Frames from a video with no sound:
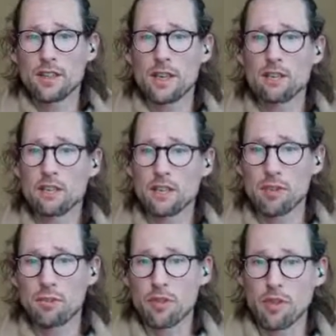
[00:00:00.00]
I'm going to
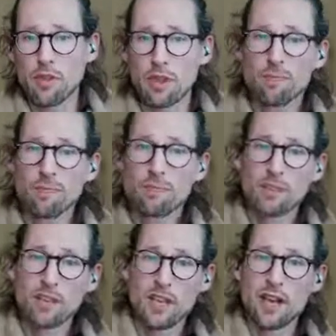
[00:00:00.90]
design for empathy
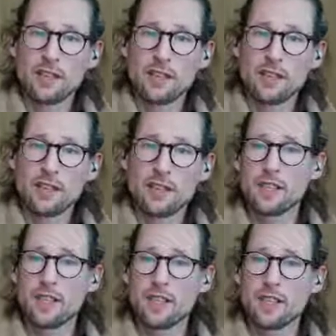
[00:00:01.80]
that
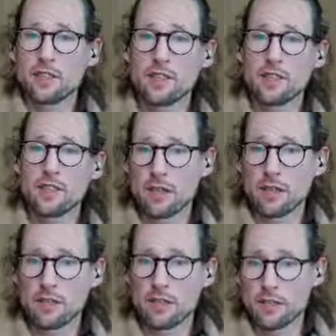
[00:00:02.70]
is going to increase
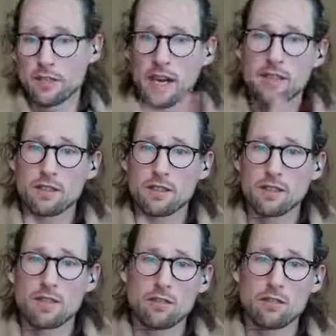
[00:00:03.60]
their ability to
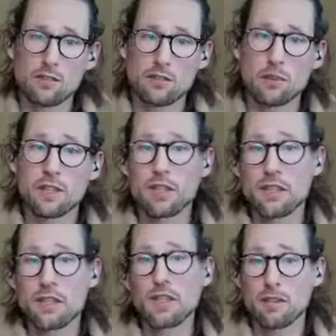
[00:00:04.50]
actually receive the
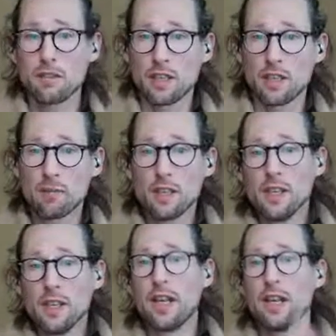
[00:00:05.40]
information that I'm giving
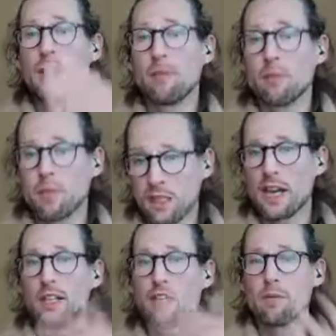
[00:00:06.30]
them, and that
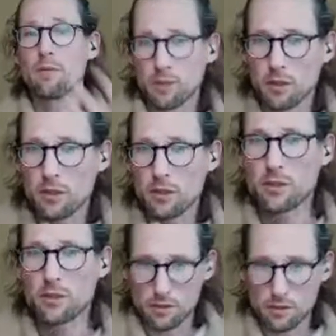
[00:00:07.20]
I'm going to guide them
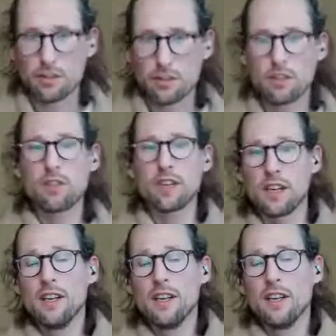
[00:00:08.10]
through the
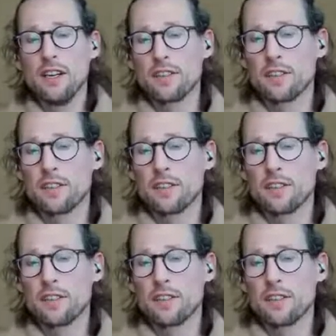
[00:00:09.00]
journey.